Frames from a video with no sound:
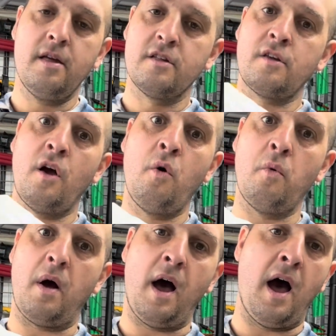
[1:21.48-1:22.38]
So
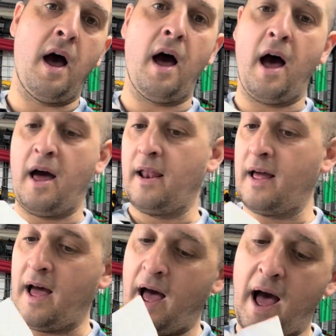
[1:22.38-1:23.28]

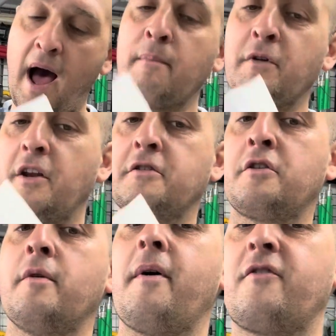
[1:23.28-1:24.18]
I'm going to
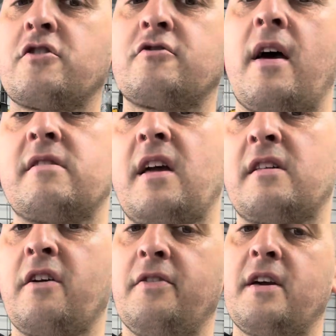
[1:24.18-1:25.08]
do a bit of a stress
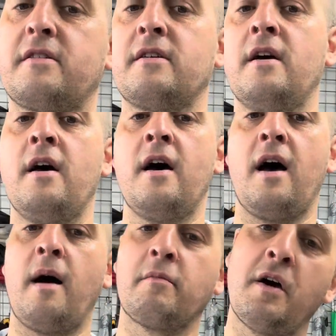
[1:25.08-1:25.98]
test on this.
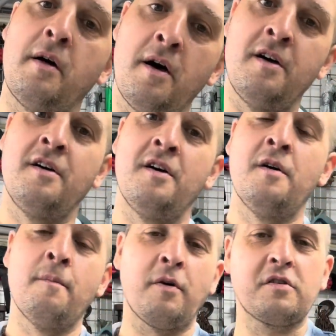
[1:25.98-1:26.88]
I'm going to
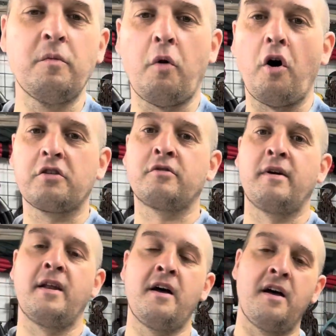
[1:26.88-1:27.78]
put some water
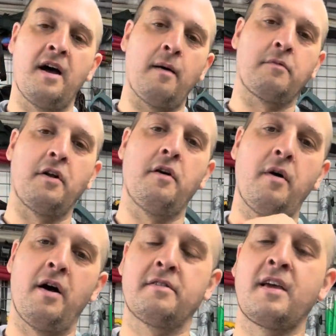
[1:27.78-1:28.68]
in her. I'm going
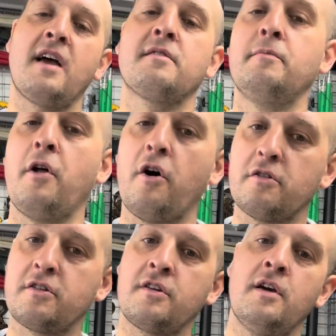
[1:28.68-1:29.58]
to tie some
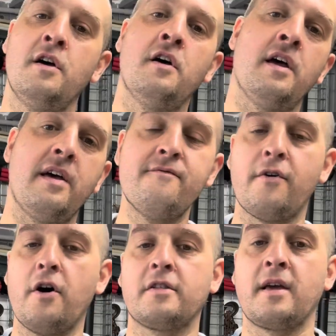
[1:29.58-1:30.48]
knots,
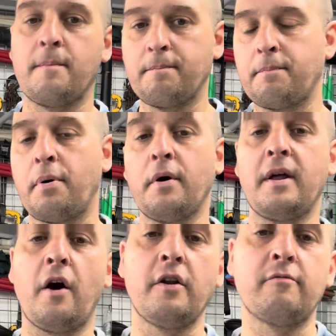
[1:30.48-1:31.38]
invert it, put
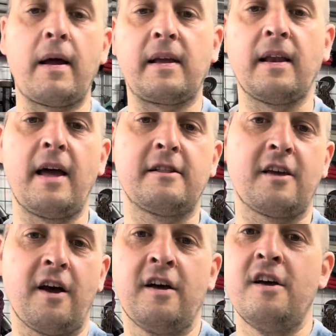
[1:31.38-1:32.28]
it on a
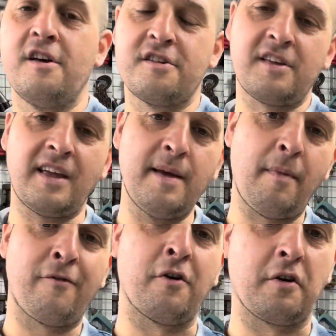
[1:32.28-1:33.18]
regulator, stick it in
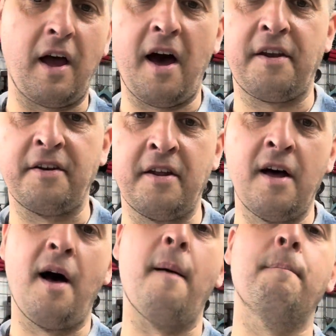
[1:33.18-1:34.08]
my front garden
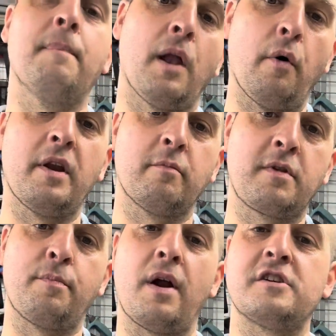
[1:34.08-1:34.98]
and blow it up
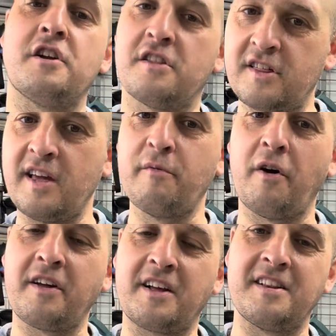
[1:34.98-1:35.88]
to pressure and see
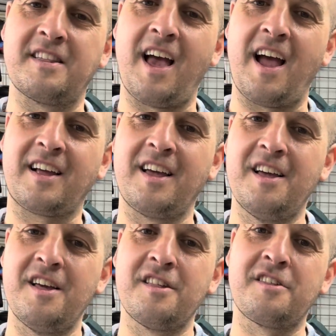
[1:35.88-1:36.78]
what it can take.
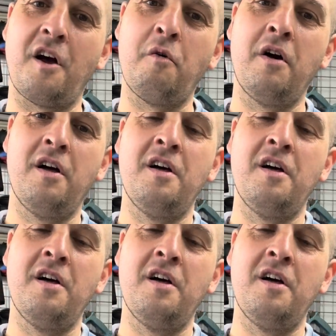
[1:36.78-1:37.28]
So